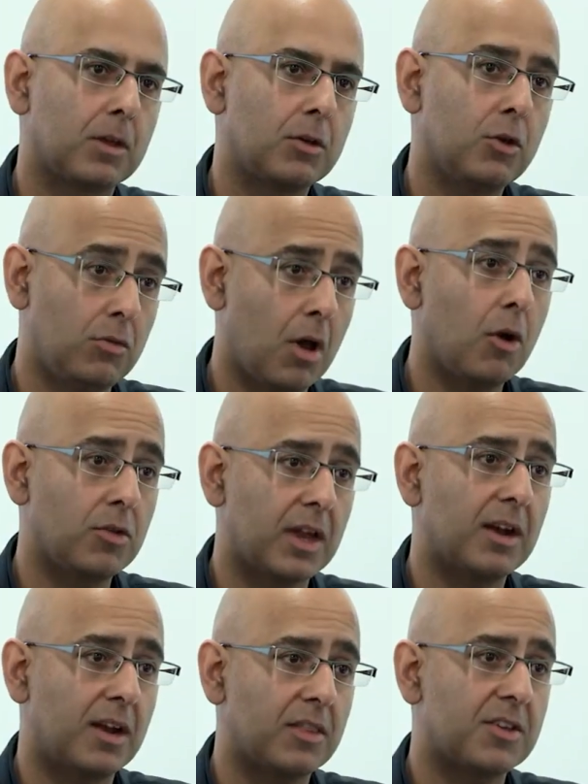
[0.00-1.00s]
you know that
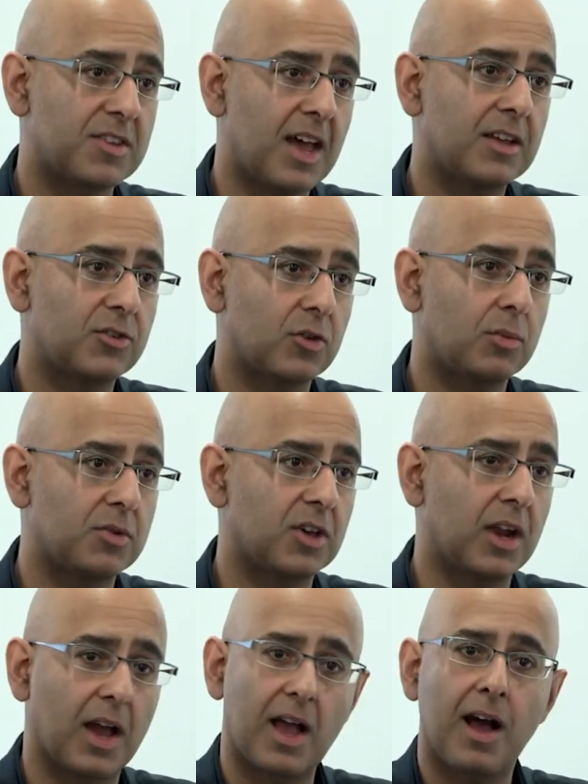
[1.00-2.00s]
another sandstorm is
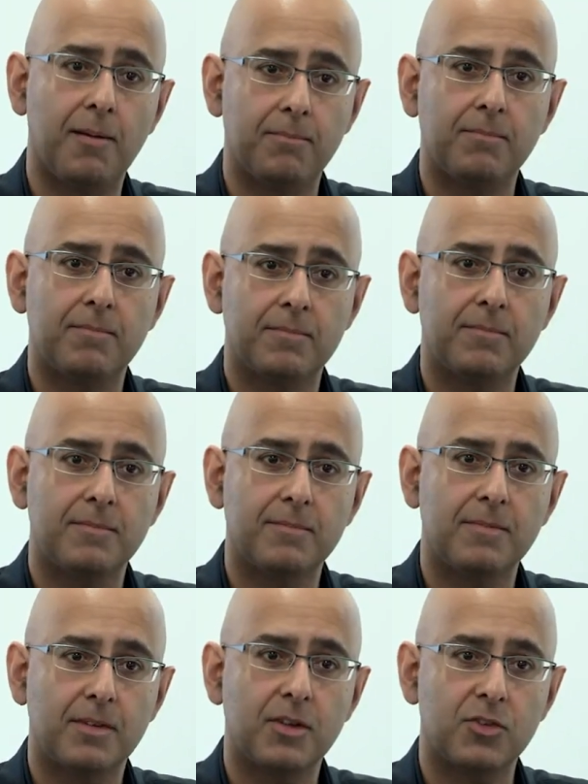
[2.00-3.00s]
going to come.
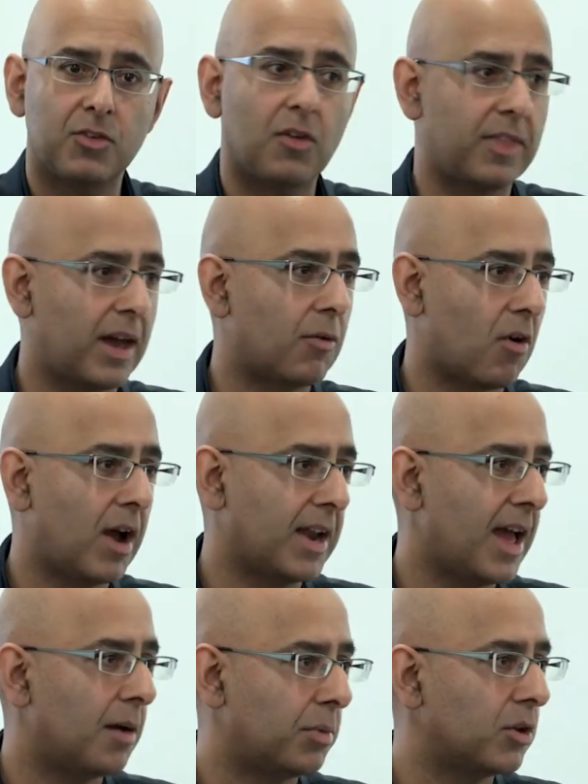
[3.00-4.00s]
It's not there right
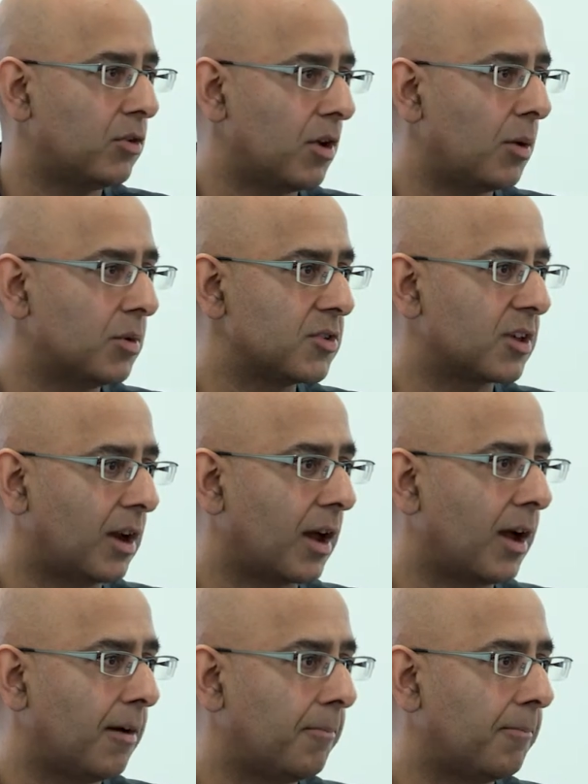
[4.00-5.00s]
now, but you know it's going to
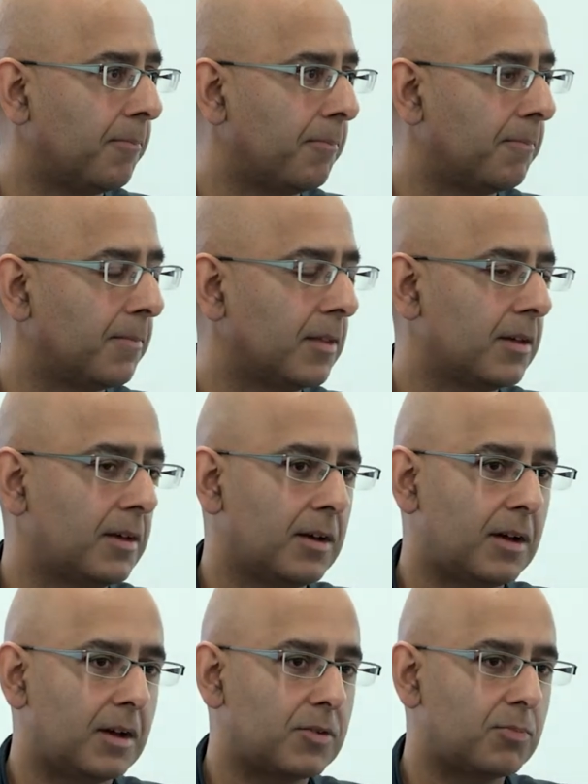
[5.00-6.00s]
come.
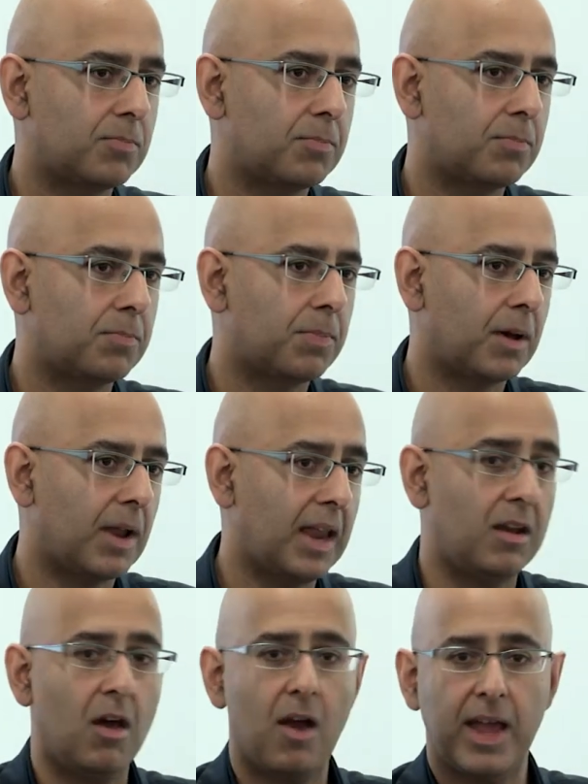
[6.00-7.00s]
But
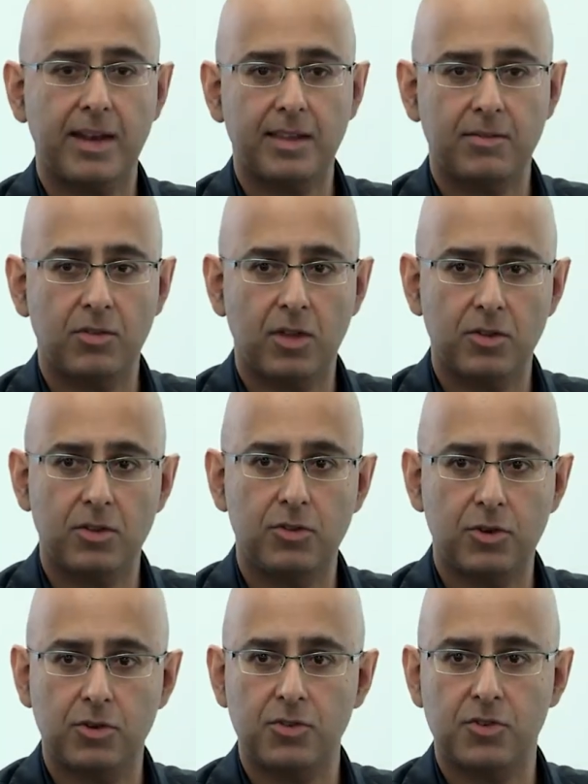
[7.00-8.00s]
at night, even though the
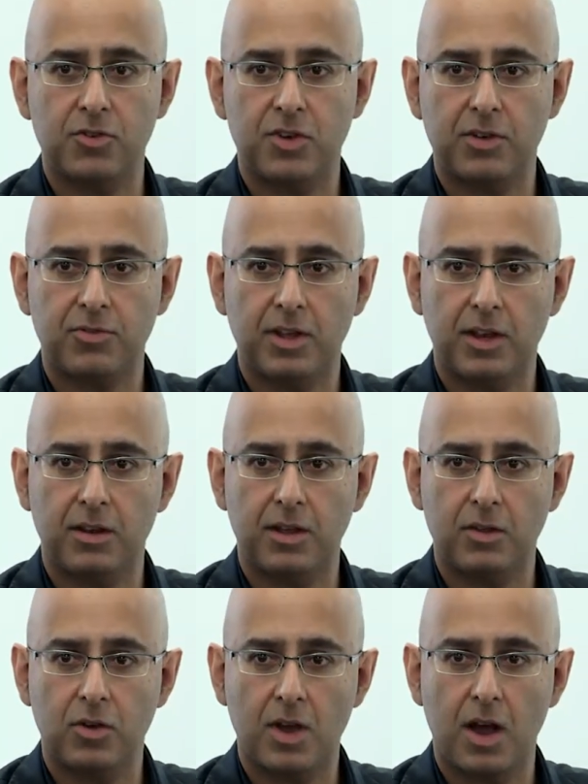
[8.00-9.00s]
dunes have shifted
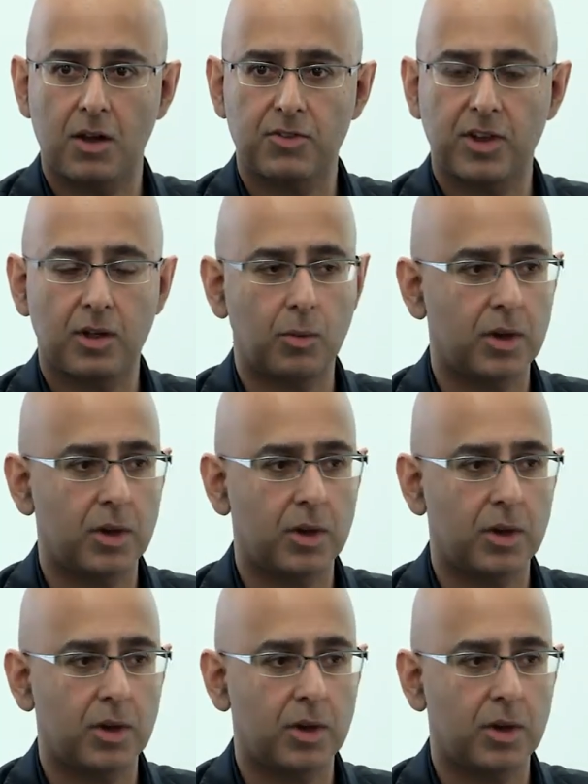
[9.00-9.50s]
and you can't tell